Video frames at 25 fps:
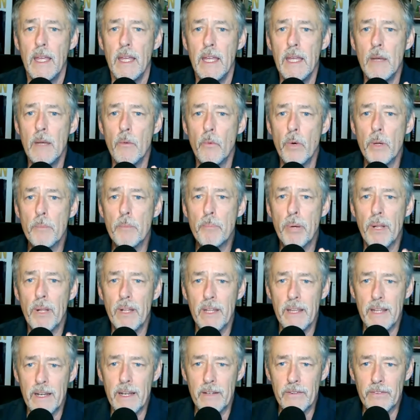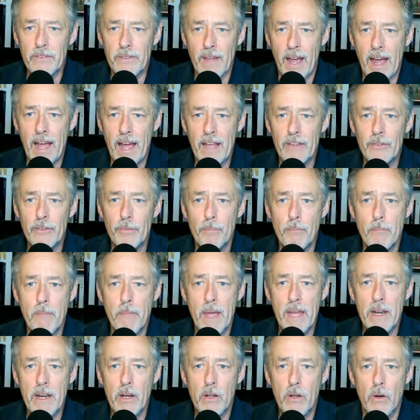It would politicize
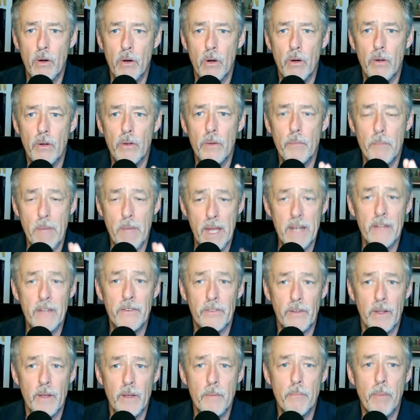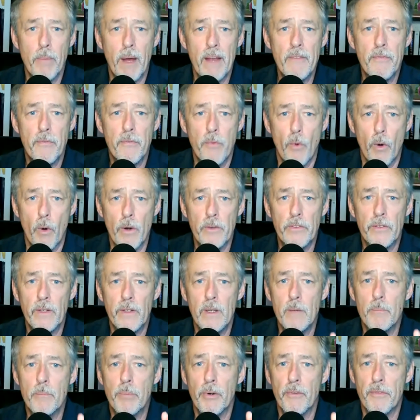medicine by
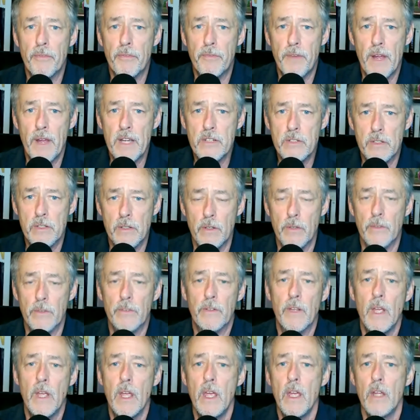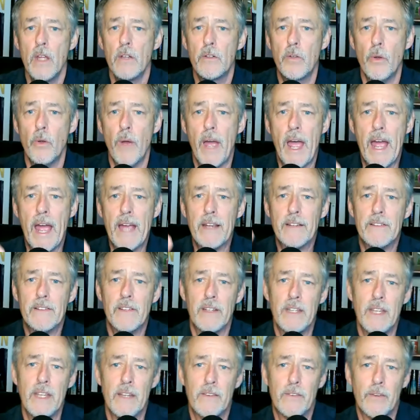forcing professionals to act
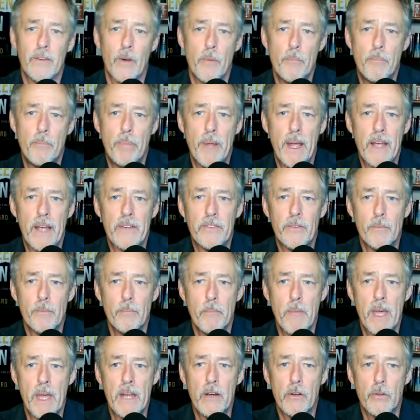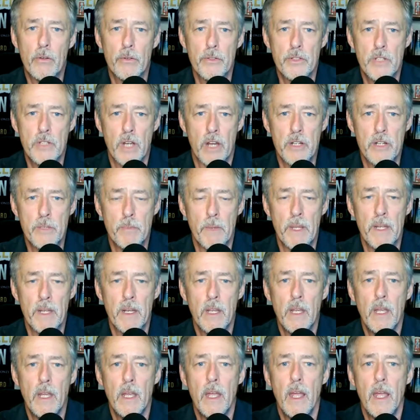against their best medical judgment
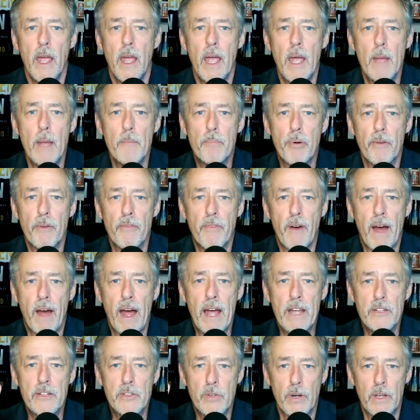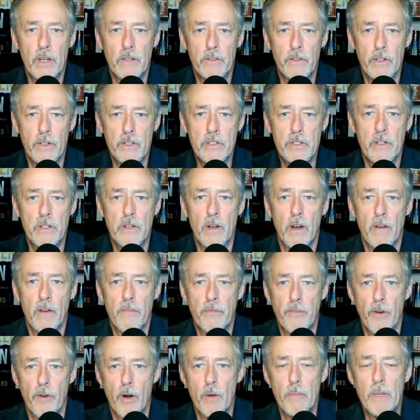and provide transition
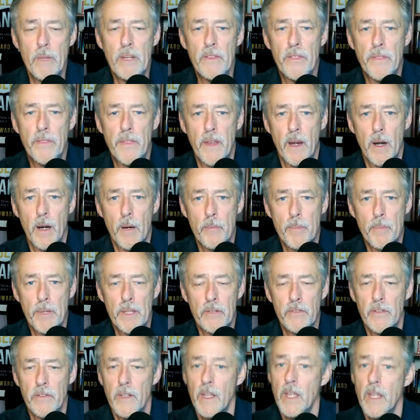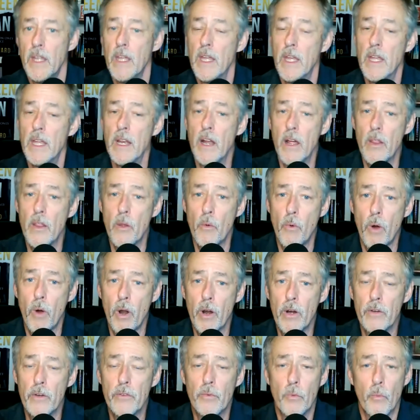affirming therapies. In other
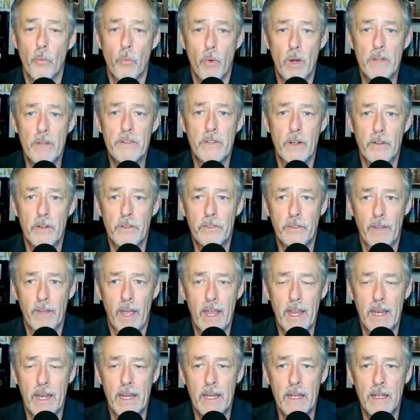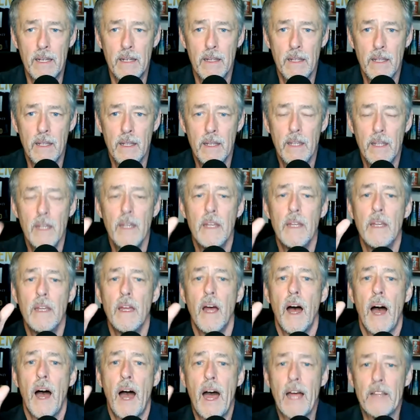words, what they're saying,
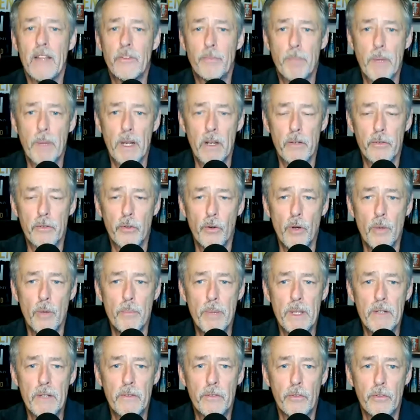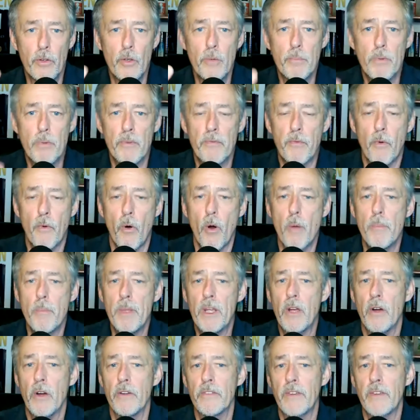hospitals who have been sued before
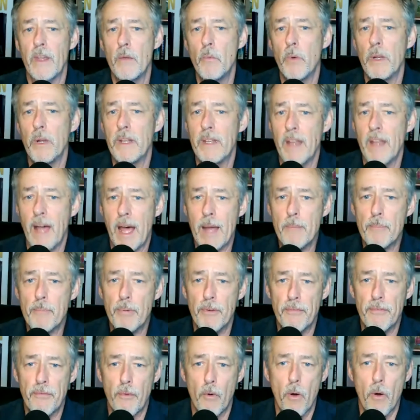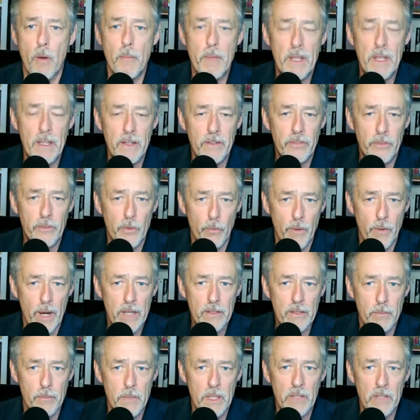because they would not perform
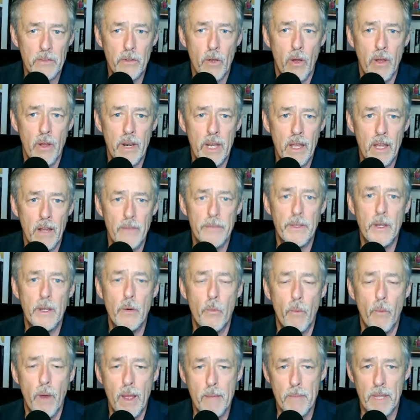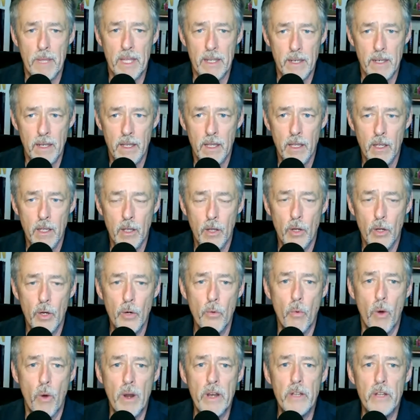hysterectomies on healthy women
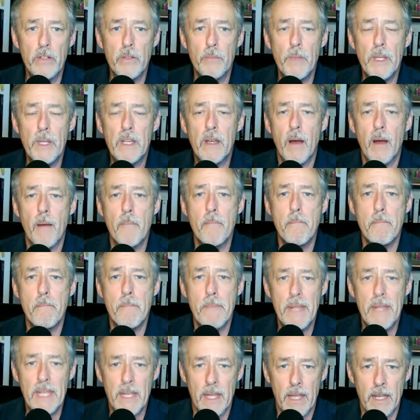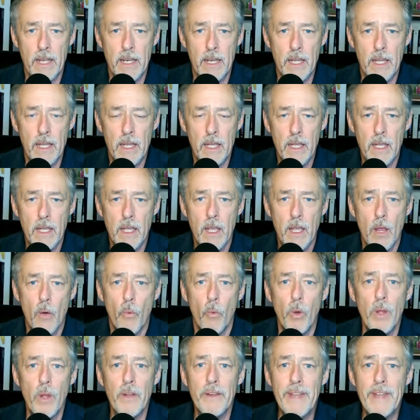who wanted to become men
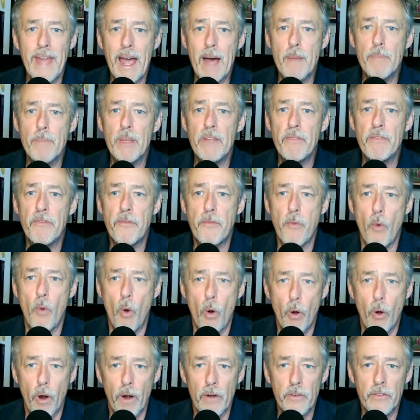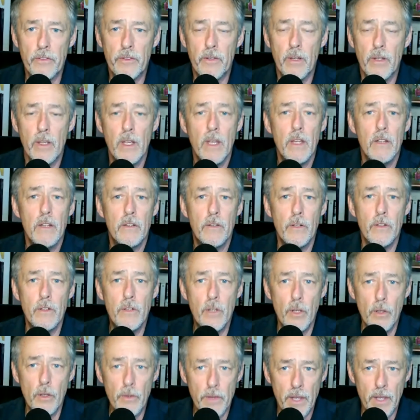will now be forced to
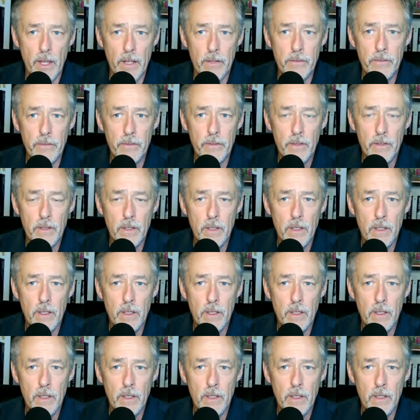do this.